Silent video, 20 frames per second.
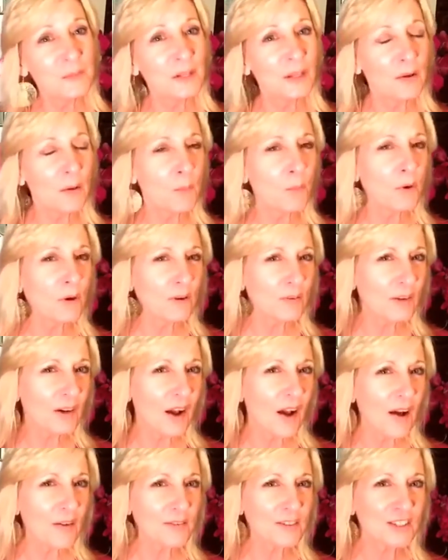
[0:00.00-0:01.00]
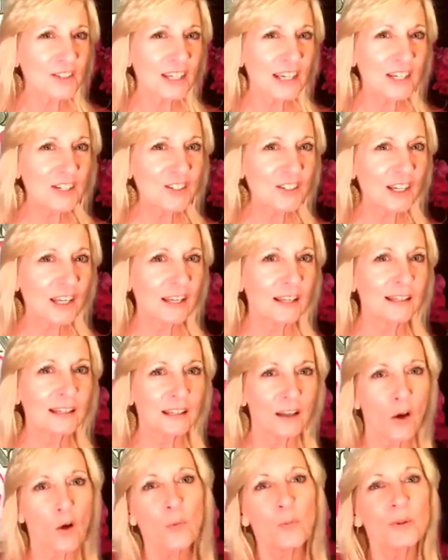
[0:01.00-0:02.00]
more of a conversation.
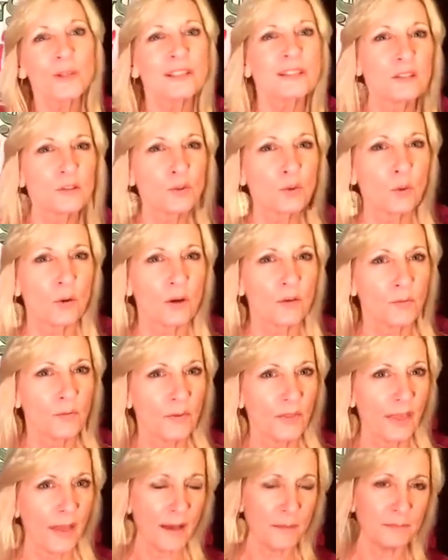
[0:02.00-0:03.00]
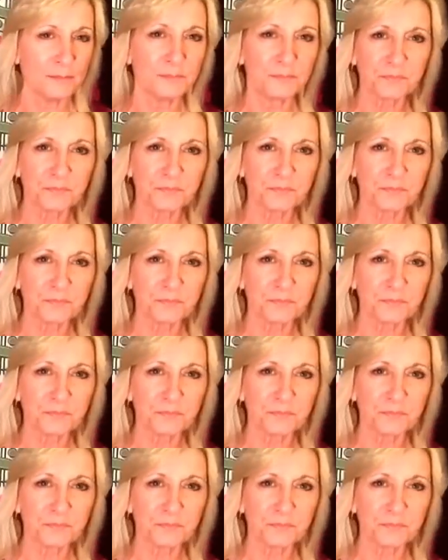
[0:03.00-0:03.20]
It opens the door for them.